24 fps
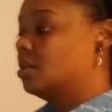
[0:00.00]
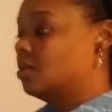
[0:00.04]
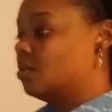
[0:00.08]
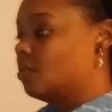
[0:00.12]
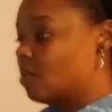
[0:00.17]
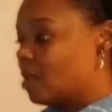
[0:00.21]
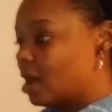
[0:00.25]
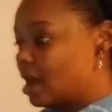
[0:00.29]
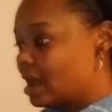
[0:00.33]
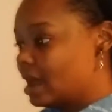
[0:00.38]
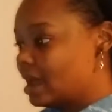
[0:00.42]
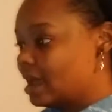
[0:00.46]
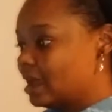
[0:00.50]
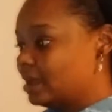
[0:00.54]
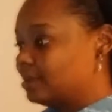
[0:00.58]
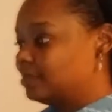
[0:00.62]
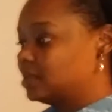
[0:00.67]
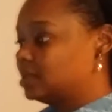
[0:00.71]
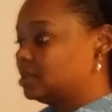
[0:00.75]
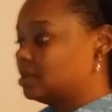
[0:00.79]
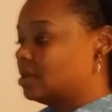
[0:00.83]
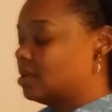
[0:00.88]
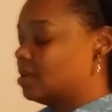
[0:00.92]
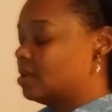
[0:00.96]

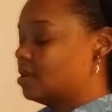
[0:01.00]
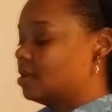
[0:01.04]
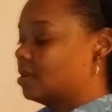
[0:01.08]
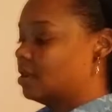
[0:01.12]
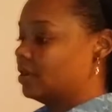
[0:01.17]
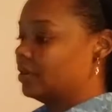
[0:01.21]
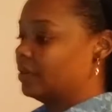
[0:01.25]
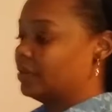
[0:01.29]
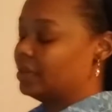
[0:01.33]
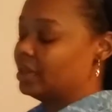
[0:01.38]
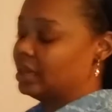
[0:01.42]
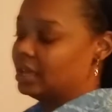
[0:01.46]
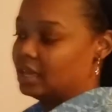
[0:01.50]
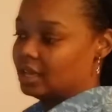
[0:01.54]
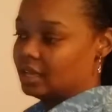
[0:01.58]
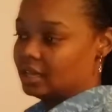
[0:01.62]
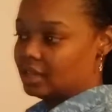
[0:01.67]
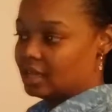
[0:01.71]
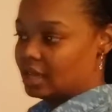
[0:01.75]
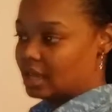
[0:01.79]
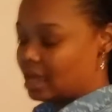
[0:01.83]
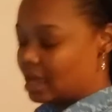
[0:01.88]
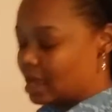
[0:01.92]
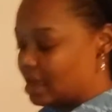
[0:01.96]
wipes, or
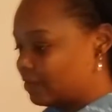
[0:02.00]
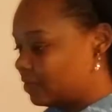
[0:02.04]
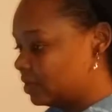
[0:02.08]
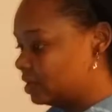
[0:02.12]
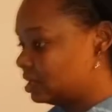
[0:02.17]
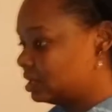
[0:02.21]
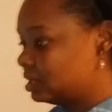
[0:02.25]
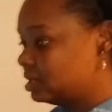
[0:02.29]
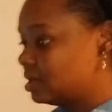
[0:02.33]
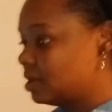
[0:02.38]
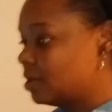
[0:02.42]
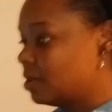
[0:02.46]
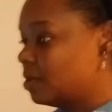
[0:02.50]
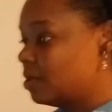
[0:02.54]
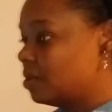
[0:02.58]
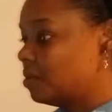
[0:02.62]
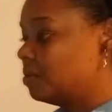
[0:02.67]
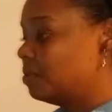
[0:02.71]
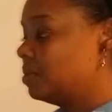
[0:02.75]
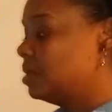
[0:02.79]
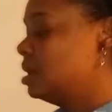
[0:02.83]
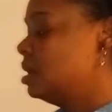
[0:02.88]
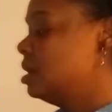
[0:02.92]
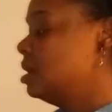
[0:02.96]
they have the soap.